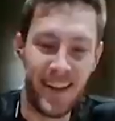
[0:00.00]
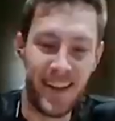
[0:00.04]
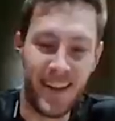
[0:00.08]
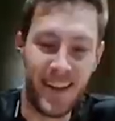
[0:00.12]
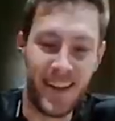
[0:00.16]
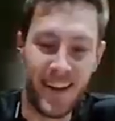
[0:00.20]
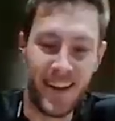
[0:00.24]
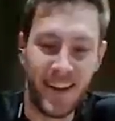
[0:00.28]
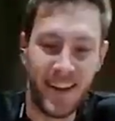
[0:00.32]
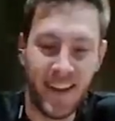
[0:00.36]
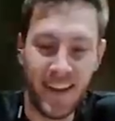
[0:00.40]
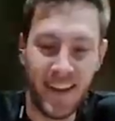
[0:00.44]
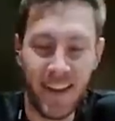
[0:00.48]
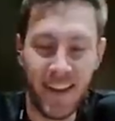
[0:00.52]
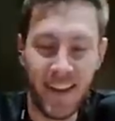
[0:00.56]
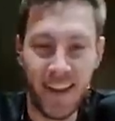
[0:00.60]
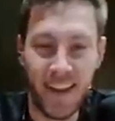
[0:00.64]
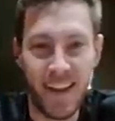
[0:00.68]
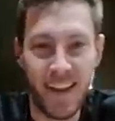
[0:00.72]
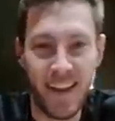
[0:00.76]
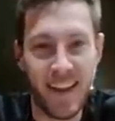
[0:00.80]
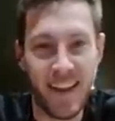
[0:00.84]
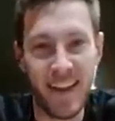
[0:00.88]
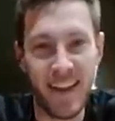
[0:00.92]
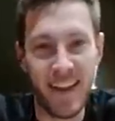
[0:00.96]

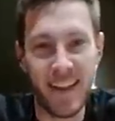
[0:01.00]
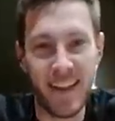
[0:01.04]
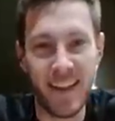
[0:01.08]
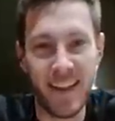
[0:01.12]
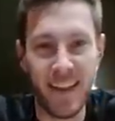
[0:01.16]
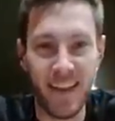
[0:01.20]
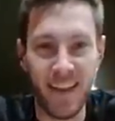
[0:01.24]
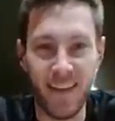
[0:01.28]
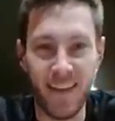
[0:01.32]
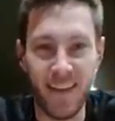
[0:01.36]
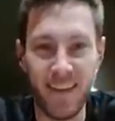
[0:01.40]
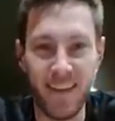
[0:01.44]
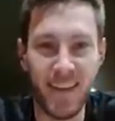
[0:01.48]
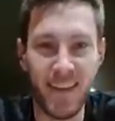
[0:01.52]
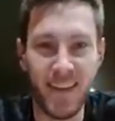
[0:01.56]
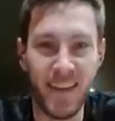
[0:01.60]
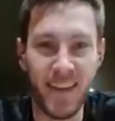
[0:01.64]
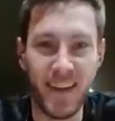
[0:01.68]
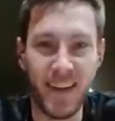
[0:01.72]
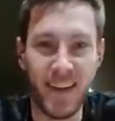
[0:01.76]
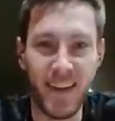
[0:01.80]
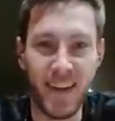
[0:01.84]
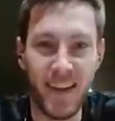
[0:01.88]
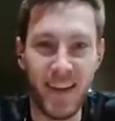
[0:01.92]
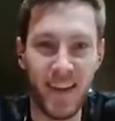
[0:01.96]

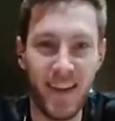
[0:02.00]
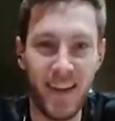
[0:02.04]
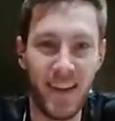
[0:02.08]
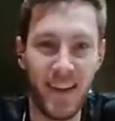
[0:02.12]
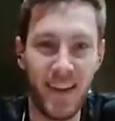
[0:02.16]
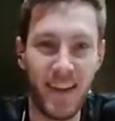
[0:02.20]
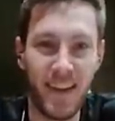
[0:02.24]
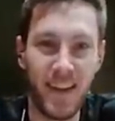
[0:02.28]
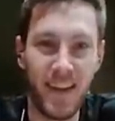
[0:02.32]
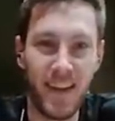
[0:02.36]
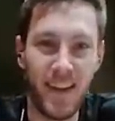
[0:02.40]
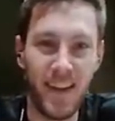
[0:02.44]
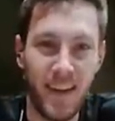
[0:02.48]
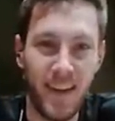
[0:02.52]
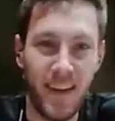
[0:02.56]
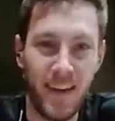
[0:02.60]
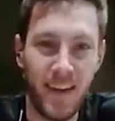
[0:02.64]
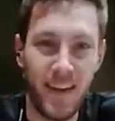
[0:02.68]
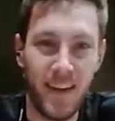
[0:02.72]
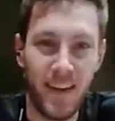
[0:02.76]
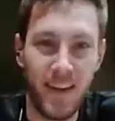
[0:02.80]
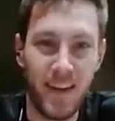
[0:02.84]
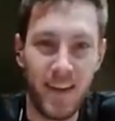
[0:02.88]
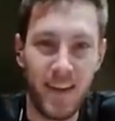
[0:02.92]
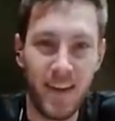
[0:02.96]

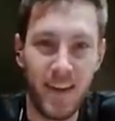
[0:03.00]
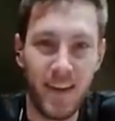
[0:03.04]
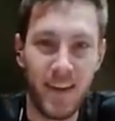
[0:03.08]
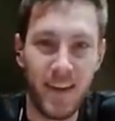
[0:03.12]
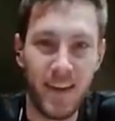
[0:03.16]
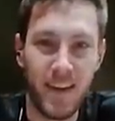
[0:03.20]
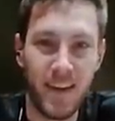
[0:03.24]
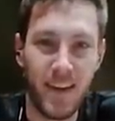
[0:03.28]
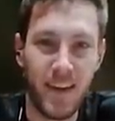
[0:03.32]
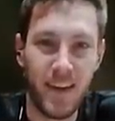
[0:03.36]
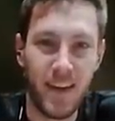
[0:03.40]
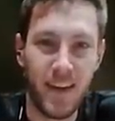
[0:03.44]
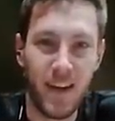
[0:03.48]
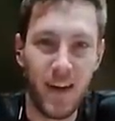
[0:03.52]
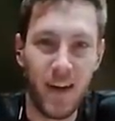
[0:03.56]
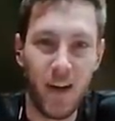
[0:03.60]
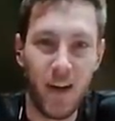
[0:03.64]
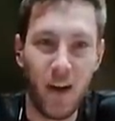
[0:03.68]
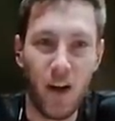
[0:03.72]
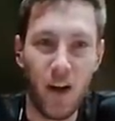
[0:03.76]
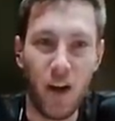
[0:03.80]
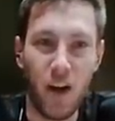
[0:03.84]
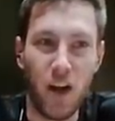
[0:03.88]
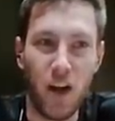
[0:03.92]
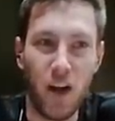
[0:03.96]

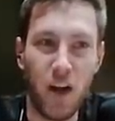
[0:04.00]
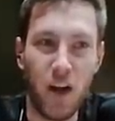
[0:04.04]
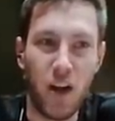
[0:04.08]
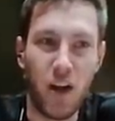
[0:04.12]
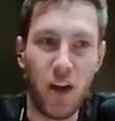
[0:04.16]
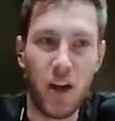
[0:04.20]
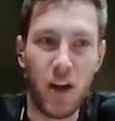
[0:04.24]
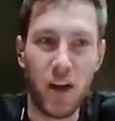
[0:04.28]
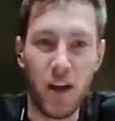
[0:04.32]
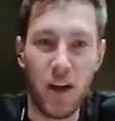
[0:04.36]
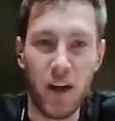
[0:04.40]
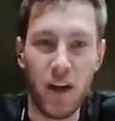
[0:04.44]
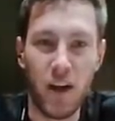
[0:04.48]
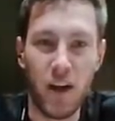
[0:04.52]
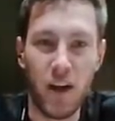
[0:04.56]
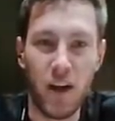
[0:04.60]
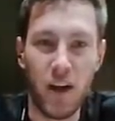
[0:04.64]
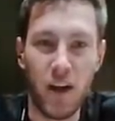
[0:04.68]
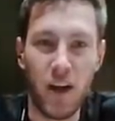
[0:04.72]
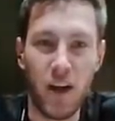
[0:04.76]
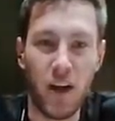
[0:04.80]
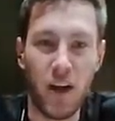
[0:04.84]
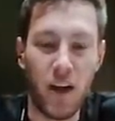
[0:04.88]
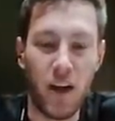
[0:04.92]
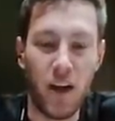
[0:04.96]

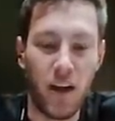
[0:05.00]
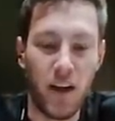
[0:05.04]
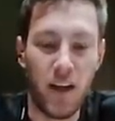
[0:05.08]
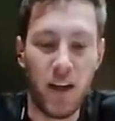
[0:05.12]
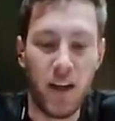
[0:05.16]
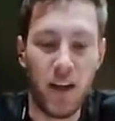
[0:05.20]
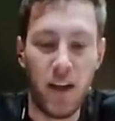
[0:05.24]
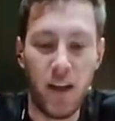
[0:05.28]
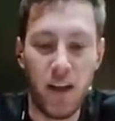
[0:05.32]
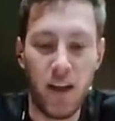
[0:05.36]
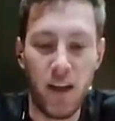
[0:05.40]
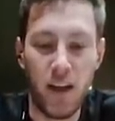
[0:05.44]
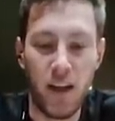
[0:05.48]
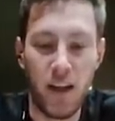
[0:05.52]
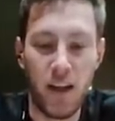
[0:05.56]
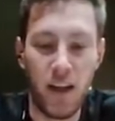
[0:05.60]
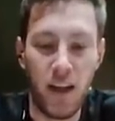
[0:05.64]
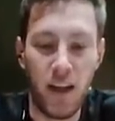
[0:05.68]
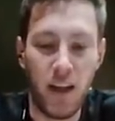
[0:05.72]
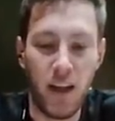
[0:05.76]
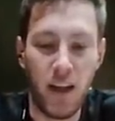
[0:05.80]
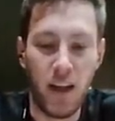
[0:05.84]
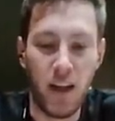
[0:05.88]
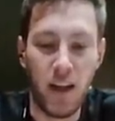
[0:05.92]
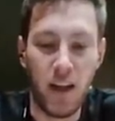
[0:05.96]

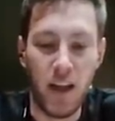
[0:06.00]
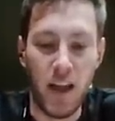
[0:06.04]
(not speaking)